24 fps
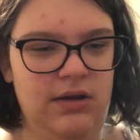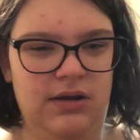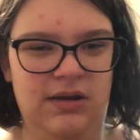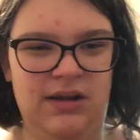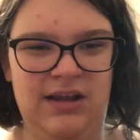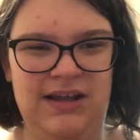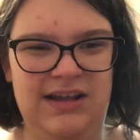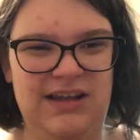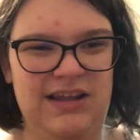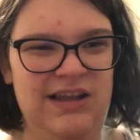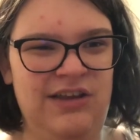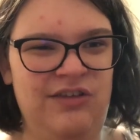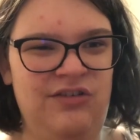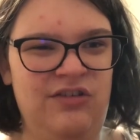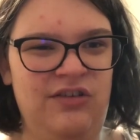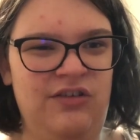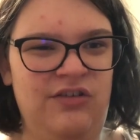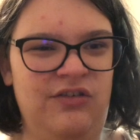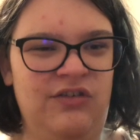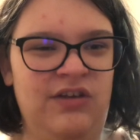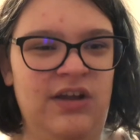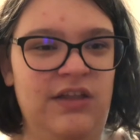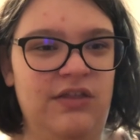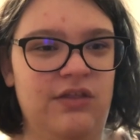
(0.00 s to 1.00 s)
Like, it's
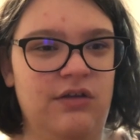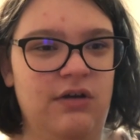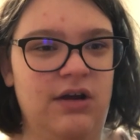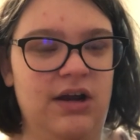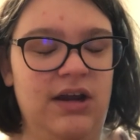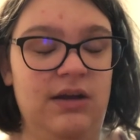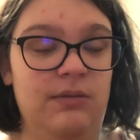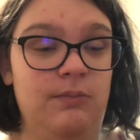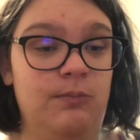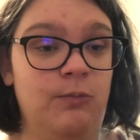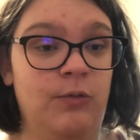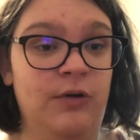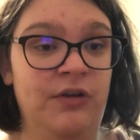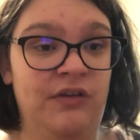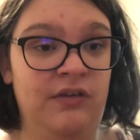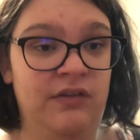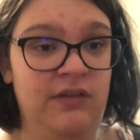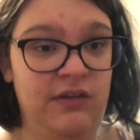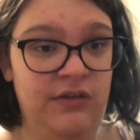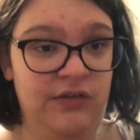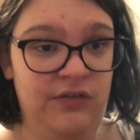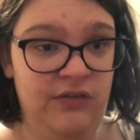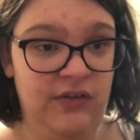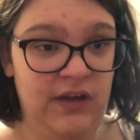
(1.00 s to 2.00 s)
just 10th grade
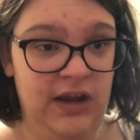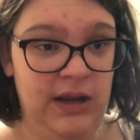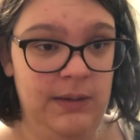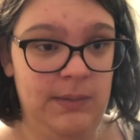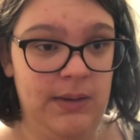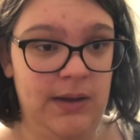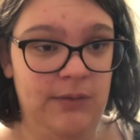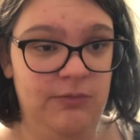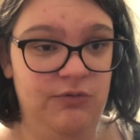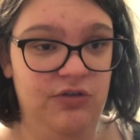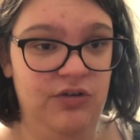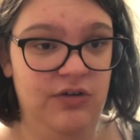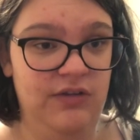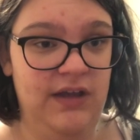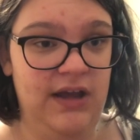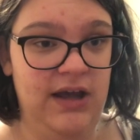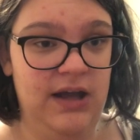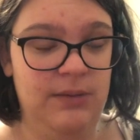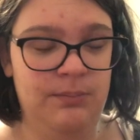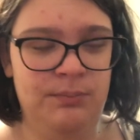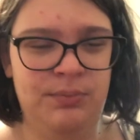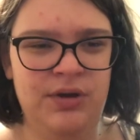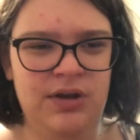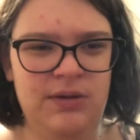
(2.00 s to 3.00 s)
wasn't the same after
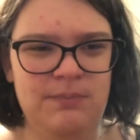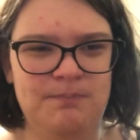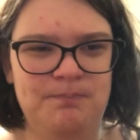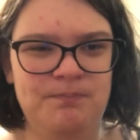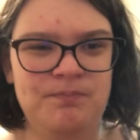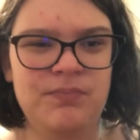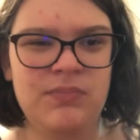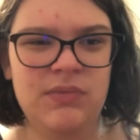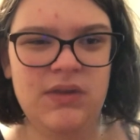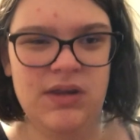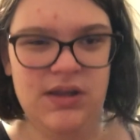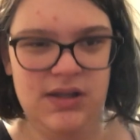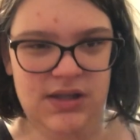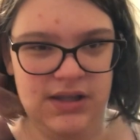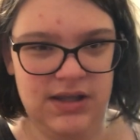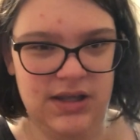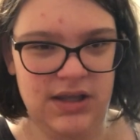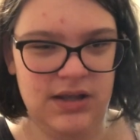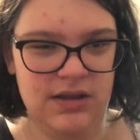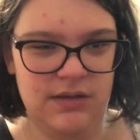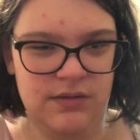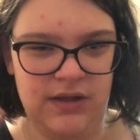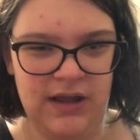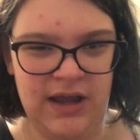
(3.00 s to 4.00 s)
that. But
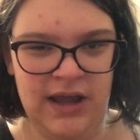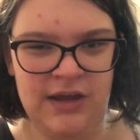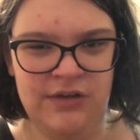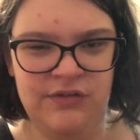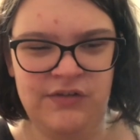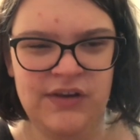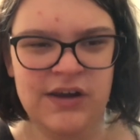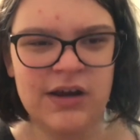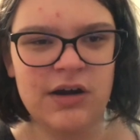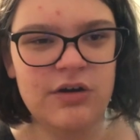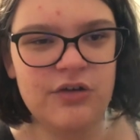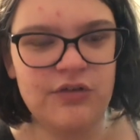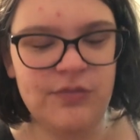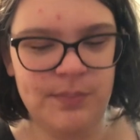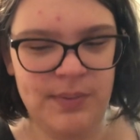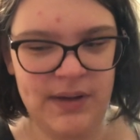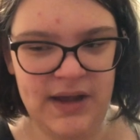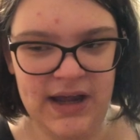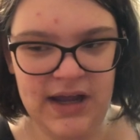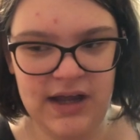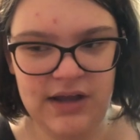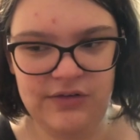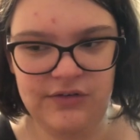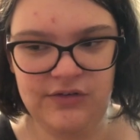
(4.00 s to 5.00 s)
as years
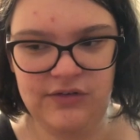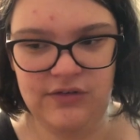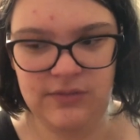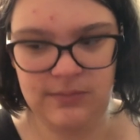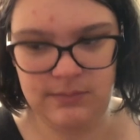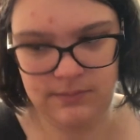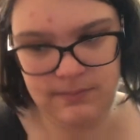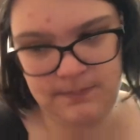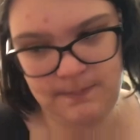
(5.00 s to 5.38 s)
passed,